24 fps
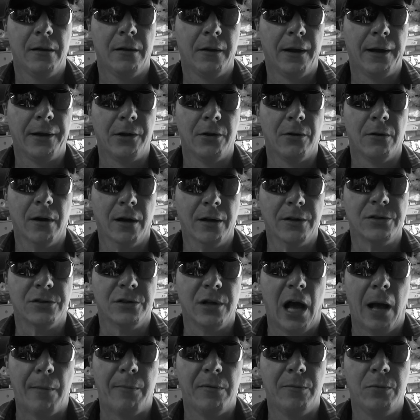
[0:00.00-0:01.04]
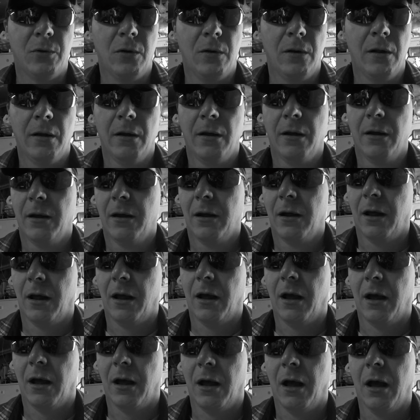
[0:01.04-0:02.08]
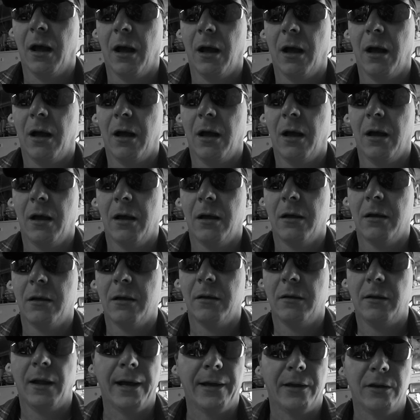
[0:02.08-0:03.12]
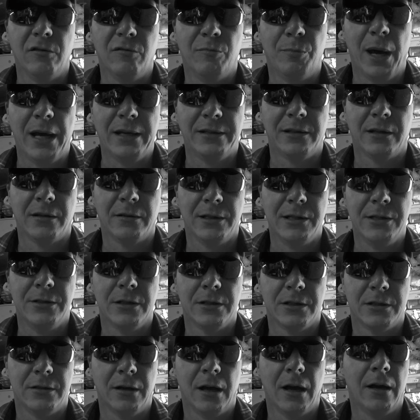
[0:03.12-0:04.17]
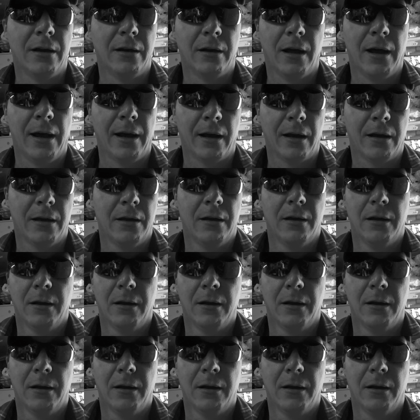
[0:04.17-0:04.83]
like you're unstoppable, like you've basically just done like